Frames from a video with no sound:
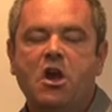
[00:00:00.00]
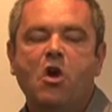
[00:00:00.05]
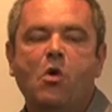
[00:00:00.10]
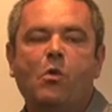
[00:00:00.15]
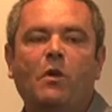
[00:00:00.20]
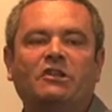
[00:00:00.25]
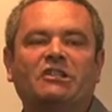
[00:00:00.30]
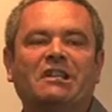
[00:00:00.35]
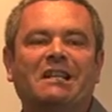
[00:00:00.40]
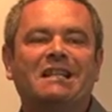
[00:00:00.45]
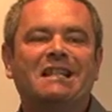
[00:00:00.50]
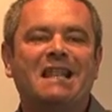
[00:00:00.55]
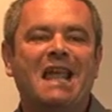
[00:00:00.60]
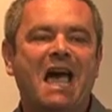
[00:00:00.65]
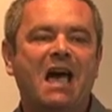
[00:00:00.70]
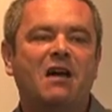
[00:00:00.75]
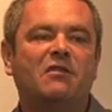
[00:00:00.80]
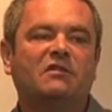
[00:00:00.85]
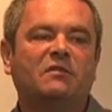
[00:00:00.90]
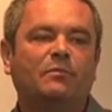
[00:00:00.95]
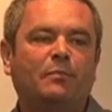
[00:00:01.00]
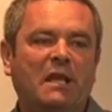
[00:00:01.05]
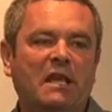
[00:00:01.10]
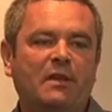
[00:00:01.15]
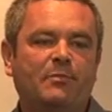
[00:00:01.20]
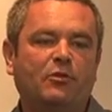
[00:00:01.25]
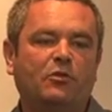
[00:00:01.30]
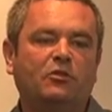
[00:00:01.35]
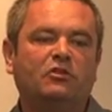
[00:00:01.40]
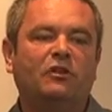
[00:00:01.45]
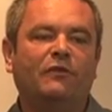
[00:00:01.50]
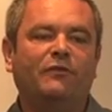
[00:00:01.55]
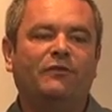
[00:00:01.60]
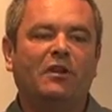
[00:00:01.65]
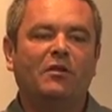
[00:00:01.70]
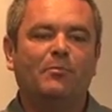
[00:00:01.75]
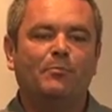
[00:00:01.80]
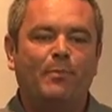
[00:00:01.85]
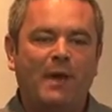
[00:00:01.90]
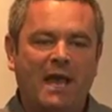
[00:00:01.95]
which allows people to
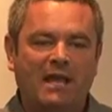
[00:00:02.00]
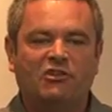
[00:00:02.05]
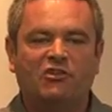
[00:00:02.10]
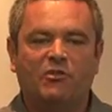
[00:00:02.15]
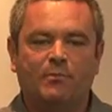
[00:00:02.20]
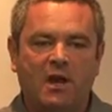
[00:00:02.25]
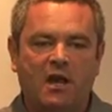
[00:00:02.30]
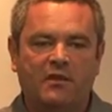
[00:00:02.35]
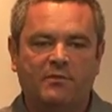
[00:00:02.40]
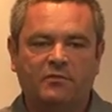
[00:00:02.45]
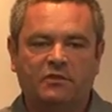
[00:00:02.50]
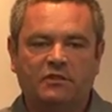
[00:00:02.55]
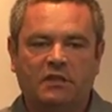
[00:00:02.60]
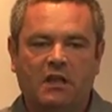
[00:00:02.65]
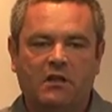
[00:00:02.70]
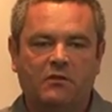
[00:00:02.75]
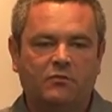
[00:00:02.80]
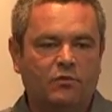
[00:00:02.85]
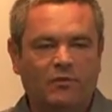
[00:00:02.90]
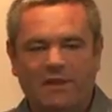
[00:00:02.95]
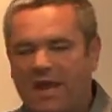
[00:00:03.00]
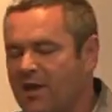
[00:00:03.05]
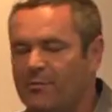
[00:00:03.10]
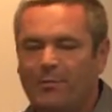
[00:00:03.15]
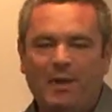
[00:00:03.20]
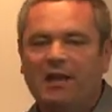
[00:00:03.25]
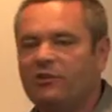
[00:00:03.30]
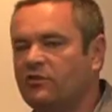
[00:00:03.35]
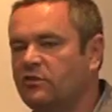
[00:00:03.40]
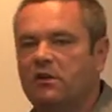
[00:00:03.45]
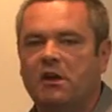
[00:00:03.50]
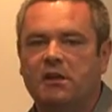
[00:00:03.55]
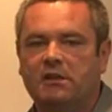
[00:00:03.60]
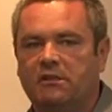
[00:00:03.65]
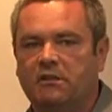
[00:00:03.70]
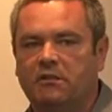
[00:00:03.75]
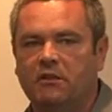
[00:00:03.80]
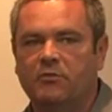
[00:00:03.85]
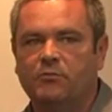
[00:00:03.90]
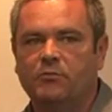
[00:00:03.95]
feel better about themselves without
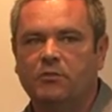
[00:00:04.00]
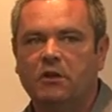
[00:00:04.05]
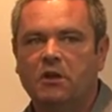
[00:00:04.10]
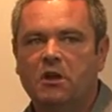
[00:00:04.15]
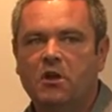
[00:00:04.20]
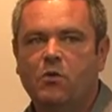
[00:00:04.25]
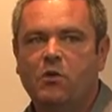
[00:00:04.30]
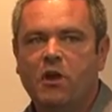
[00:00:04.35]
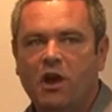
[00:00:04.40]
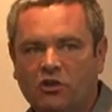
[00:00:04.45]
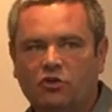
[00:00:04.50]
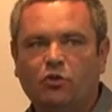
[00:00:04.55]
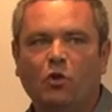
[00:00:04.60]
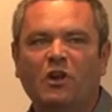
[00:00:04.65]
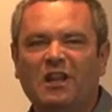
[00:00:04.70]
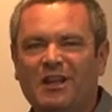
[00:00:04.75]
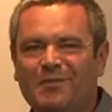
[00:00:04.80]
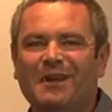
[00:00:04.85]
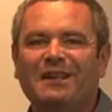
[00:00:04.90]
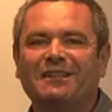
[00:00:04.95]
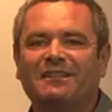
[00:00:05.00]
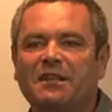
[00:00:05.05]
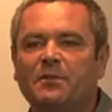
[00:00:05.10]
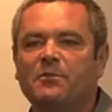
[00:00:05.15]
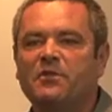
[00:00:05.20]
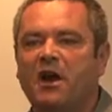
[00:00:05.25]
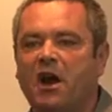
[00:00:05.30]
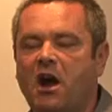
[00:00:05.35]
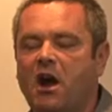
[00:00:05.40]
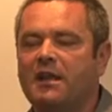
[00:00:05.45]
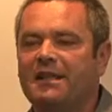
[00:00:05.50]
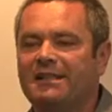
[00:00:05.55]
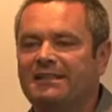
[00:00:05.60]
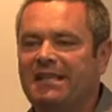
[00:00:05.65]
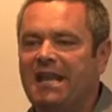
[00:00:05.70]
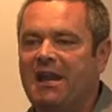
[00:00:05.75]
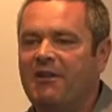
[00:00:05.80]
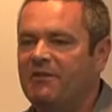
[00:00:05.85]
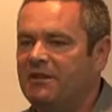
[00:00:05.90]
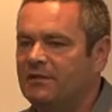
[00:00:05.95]
patronising them. We are talking about some of the hardest
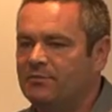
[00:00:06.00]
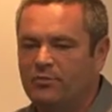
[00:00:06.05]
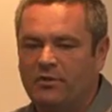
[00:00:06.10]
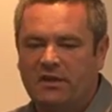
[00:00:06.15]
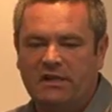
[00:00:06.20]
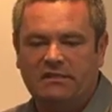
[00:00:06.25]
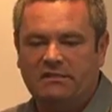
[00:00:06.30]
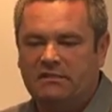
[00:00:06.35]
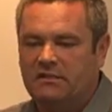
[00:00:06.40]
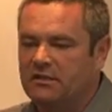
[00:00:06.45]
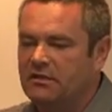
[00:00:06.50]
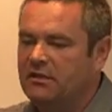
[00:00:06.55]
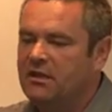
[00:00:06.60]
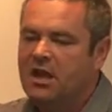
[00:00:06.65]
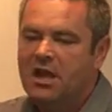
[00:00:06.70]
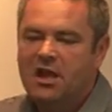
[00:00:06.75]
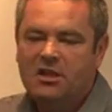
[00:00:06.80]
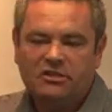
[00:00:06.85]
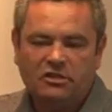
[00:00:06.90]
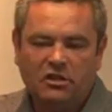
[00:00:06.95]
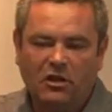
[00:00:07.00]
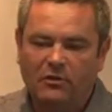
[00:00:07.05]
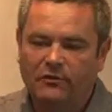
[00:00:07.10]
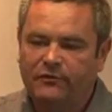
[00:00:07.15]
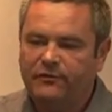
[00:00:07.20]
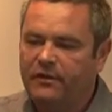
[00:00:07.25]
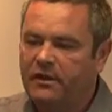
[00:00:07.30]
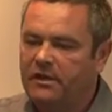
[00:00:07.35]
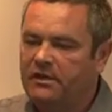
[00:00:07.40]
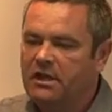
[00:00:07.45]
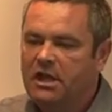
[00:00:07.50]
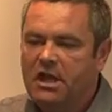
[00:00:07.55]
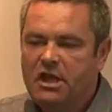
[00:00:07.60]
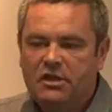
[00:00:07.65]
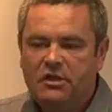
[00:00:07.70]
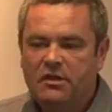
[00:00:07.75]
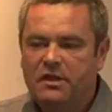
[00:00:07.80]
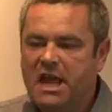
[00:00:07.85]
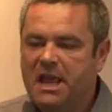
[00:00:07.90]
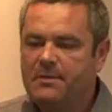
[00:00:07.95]
areas, Brixton, Salford,
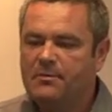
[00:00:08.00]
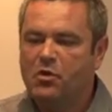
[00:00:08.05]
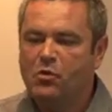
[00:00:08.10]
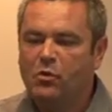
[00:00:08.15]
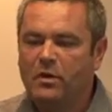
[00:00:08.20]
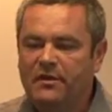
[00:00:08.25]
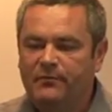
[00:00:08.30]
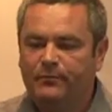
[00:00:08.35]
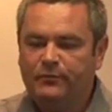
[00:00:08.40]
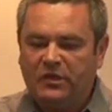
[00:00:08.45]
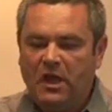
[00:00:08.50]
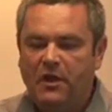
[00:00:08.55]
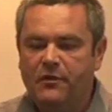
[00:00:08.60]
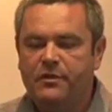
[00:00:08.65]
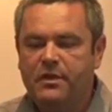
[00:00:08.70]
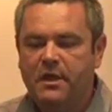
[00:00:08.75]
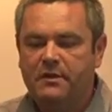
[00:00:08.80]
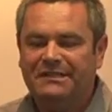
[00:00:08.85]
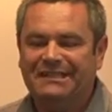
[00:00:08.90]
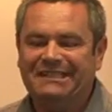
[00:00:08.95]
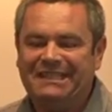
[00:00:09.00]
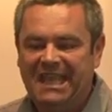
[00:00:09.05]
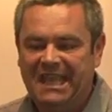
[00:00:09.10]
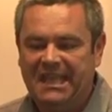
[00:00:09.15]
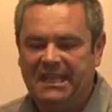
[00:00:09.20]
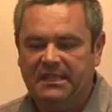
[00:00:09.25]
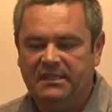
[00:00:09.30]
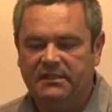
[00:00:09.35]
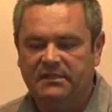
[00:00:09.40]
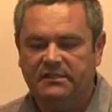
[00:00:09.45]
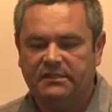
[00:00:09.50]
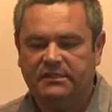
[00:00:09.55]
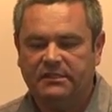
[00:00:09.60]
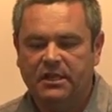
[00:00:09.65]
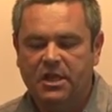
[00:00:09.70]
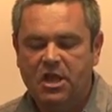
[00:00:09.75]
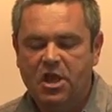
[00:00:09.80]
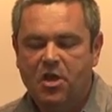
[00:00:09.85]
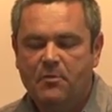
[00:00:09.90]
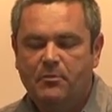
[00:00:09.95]
you name it. We've done those things,
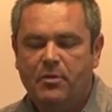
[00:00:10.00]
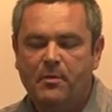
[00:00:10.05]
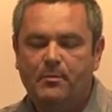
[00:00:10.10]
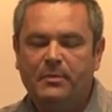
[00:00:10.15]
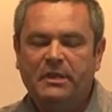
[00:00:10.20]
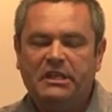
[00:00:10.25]
but